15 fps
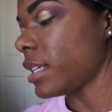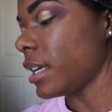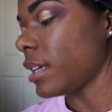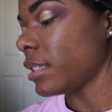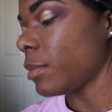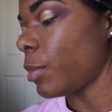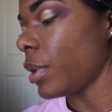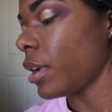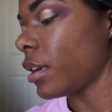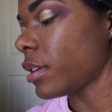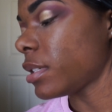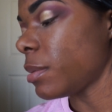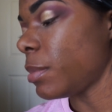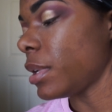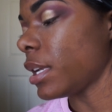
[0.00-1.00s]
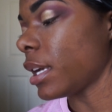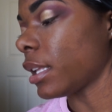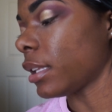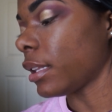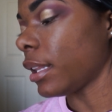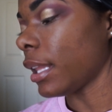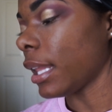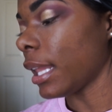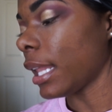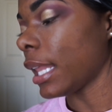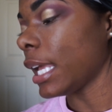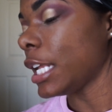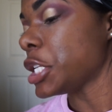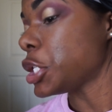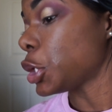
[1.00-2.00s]
does appear to be a
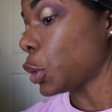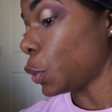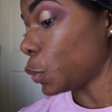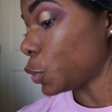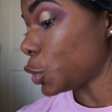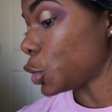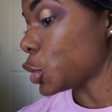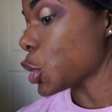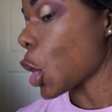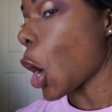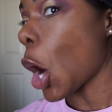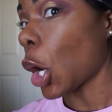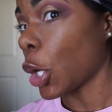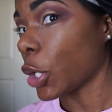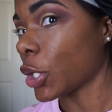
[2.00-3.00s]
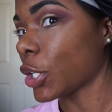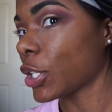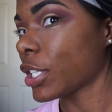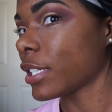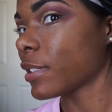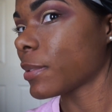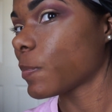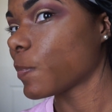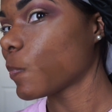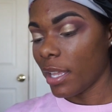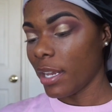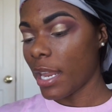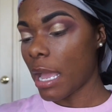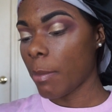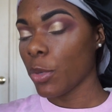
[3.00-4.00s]
little dark.
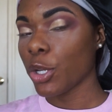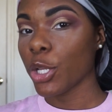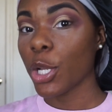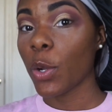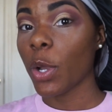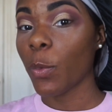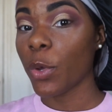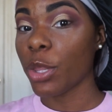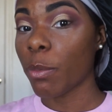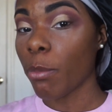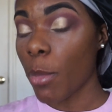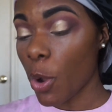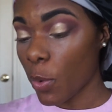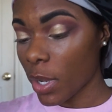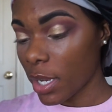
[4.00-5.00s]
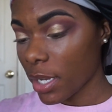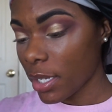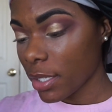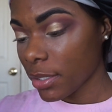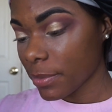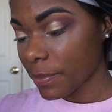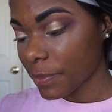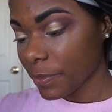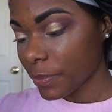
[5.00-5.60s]
Now I'm gonna go in with Mocha.